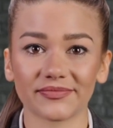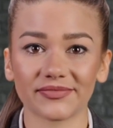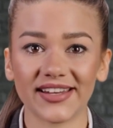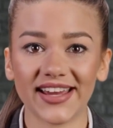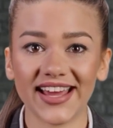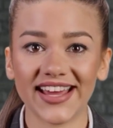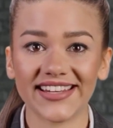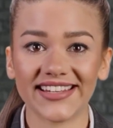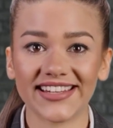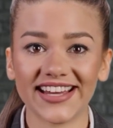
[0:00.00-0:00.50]

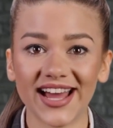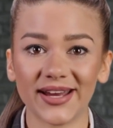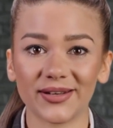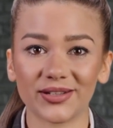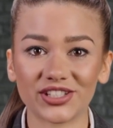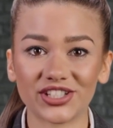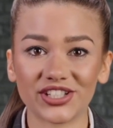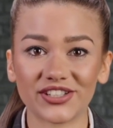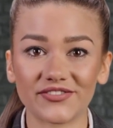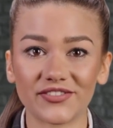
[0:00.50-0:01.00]
An
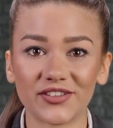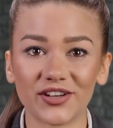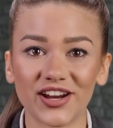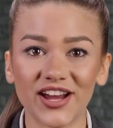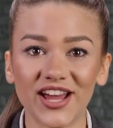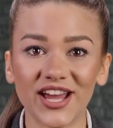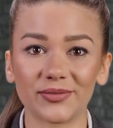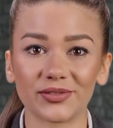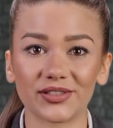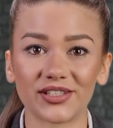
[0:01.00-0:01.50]
analogy for an
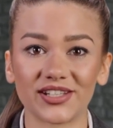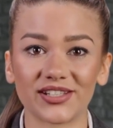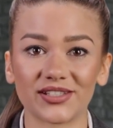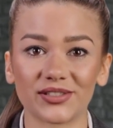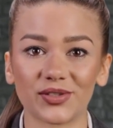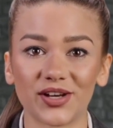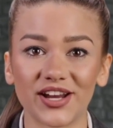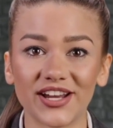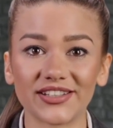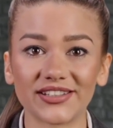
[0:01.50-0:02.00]
options
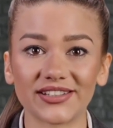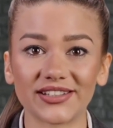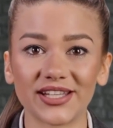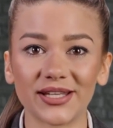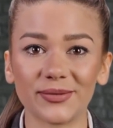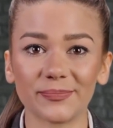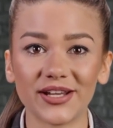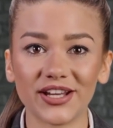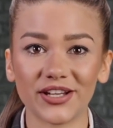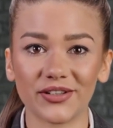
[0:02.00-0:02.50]
trade
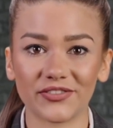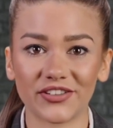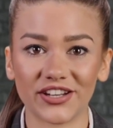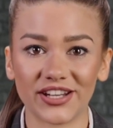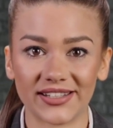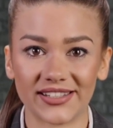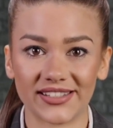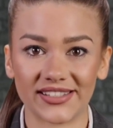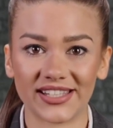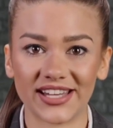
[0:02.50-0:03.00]
could be a
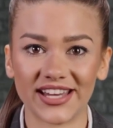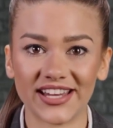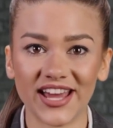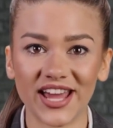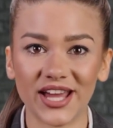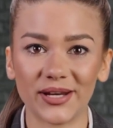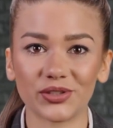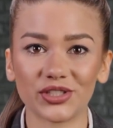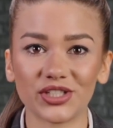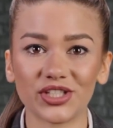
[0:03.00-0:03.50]
real estate
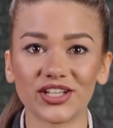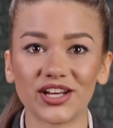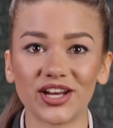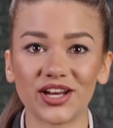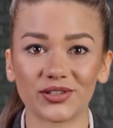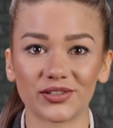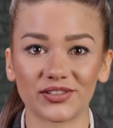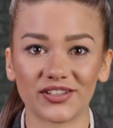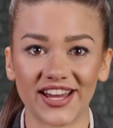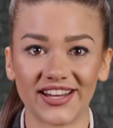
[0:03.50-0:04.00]
option
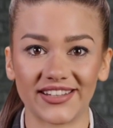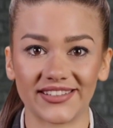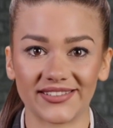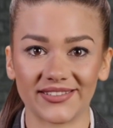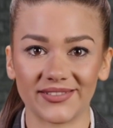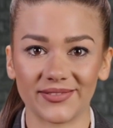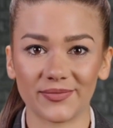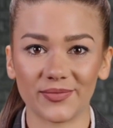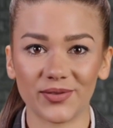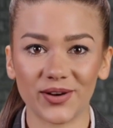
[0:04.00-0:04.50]
contract,
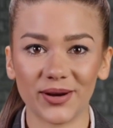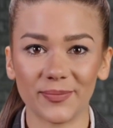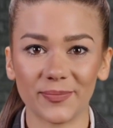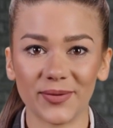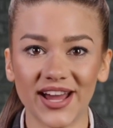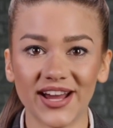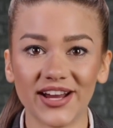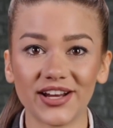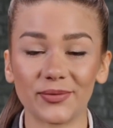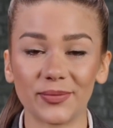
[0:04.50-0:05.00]
where a
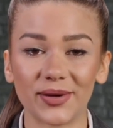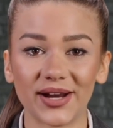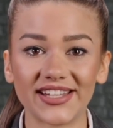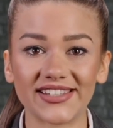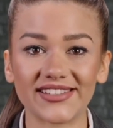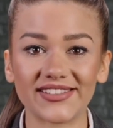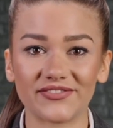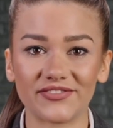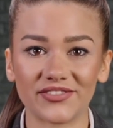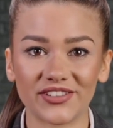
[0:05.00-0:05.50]
buyer
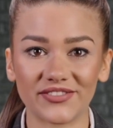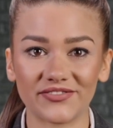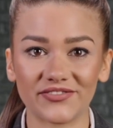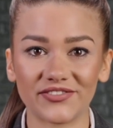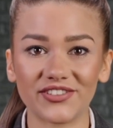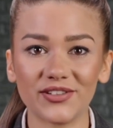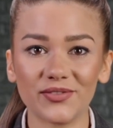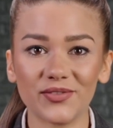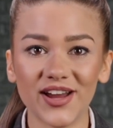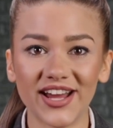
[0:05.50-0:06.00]
pays a fee
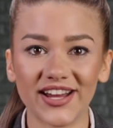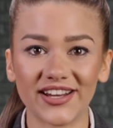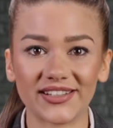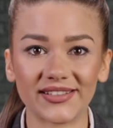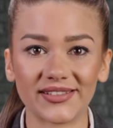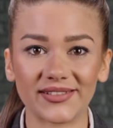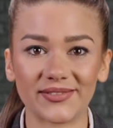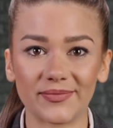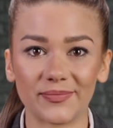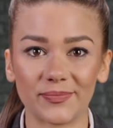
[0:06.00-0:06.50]
for the right,
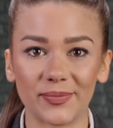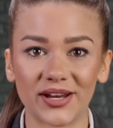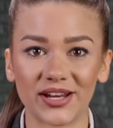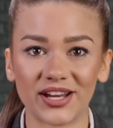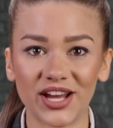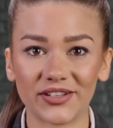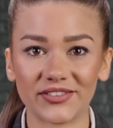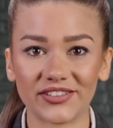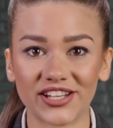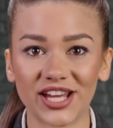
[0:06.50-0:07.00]
but
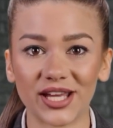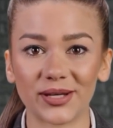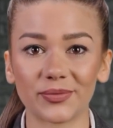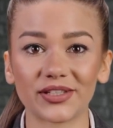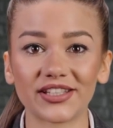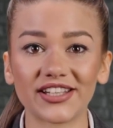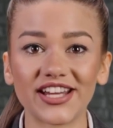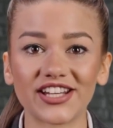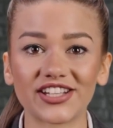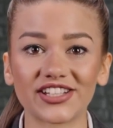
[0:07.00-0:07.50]
not the
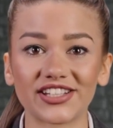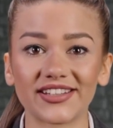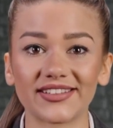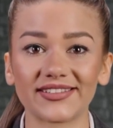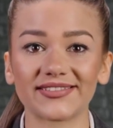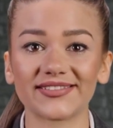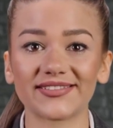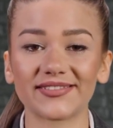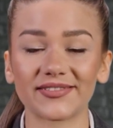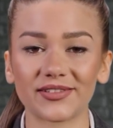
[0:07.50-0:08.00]

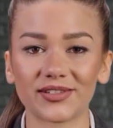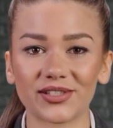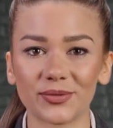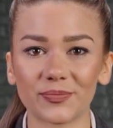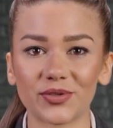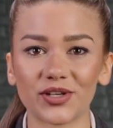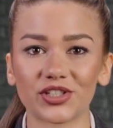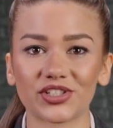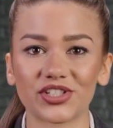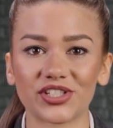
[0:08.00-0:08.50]
obligation, to
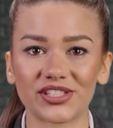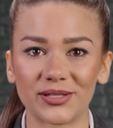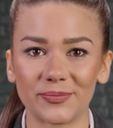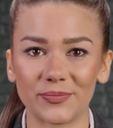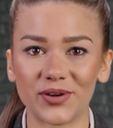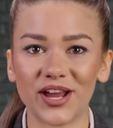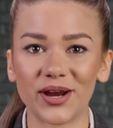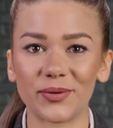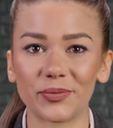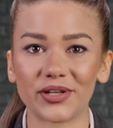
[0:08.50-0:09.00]
purchase a
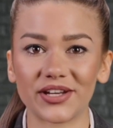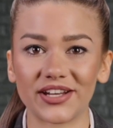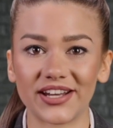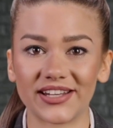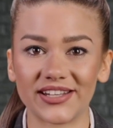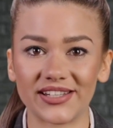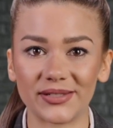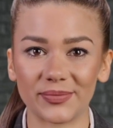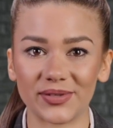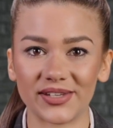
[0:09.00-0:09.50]
property at
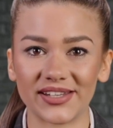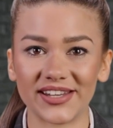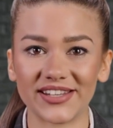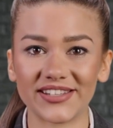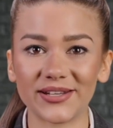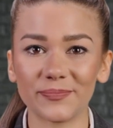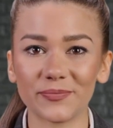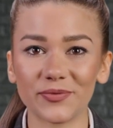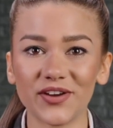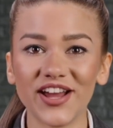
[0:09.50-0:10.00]
a
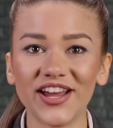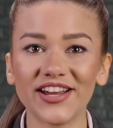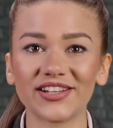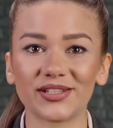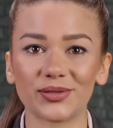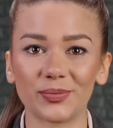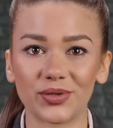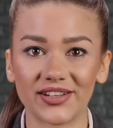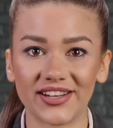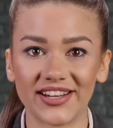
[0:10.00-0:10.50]
specific
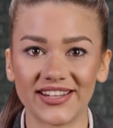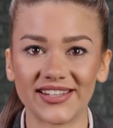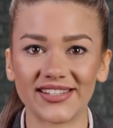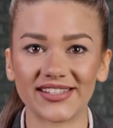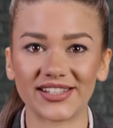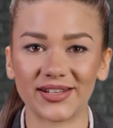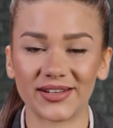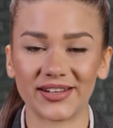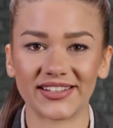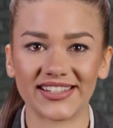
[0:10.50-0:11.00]
price within a
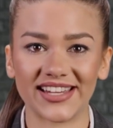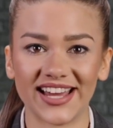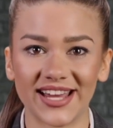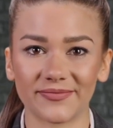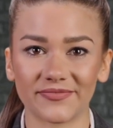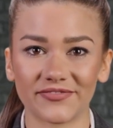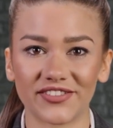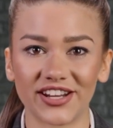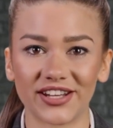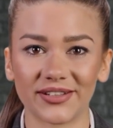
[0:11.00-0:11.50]
certain
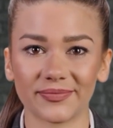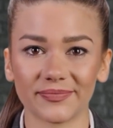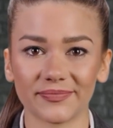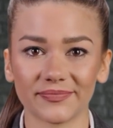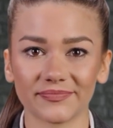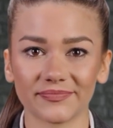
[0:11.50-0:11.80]
time frame.